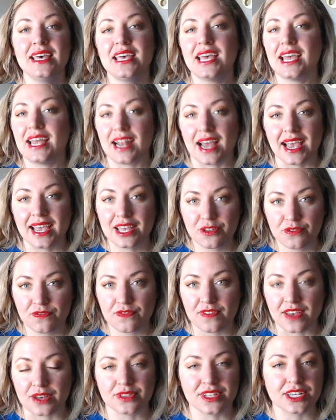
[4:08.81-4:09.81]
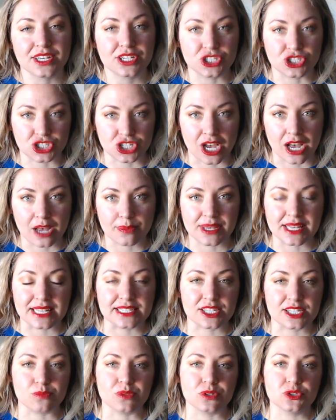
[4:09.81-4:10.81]
and I have found that Kajabi
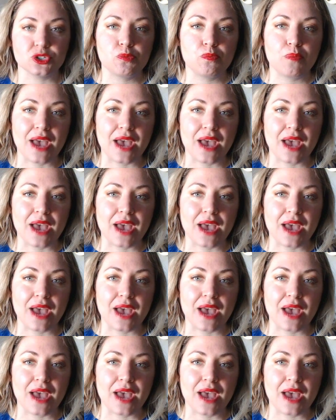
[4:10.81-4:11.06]
is the most